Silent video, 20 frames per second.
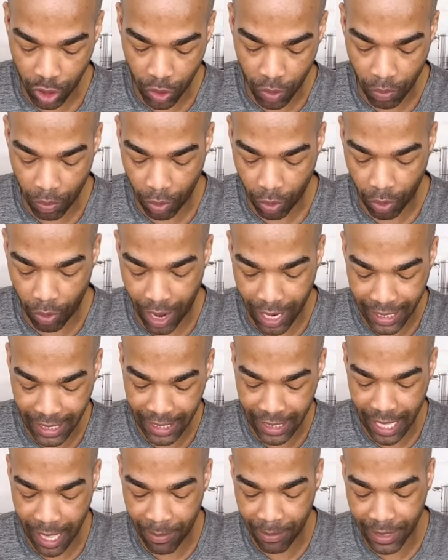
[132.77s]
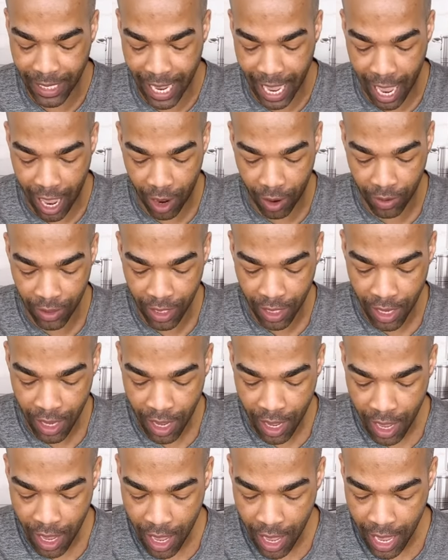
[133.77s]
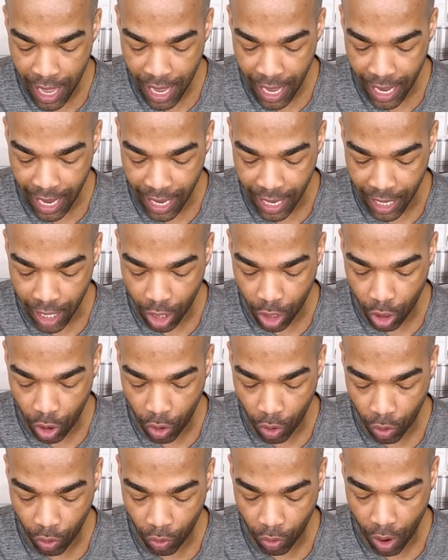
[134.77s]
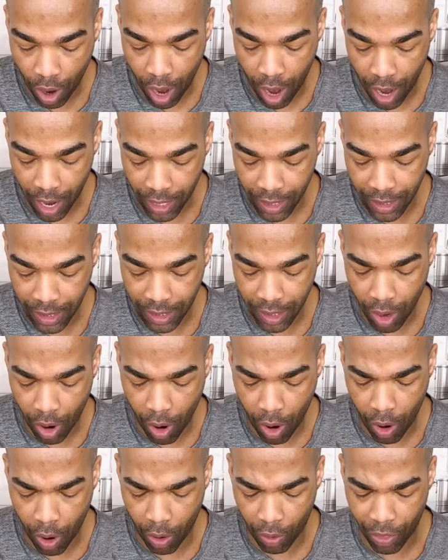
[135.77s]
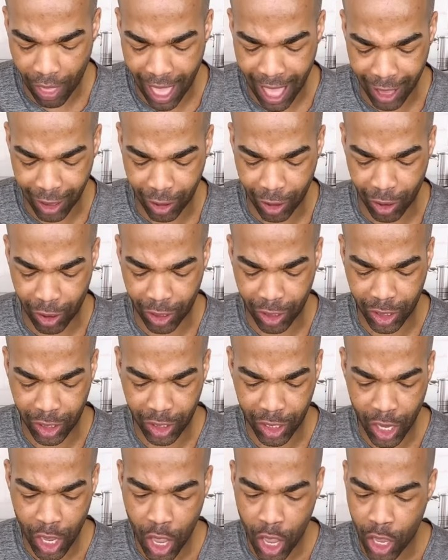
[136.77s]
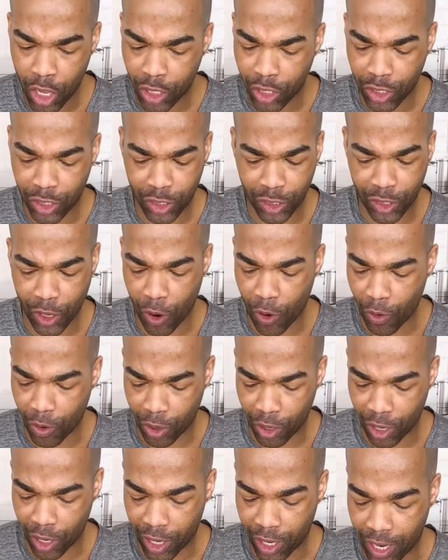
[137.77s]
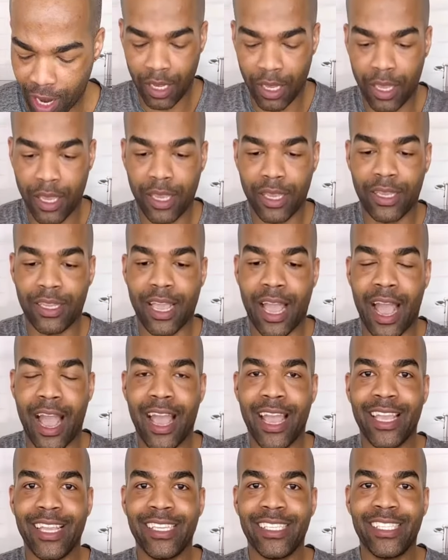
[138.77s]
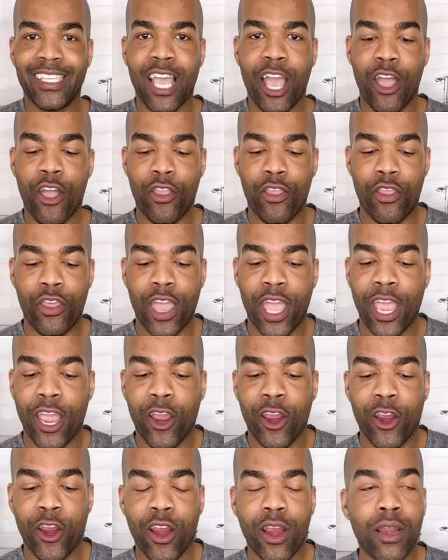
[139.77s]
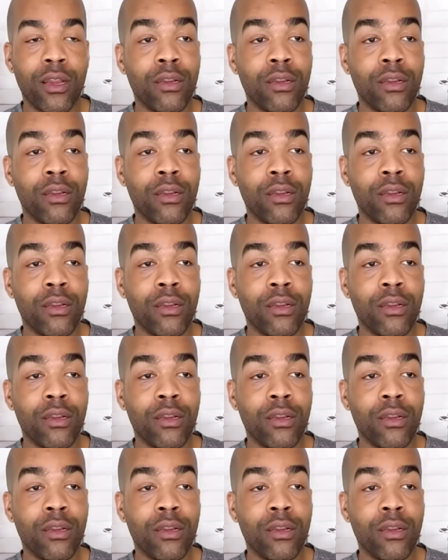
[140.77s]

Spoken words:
to press them down in a cross. Oh, that looks so good. Guys, they're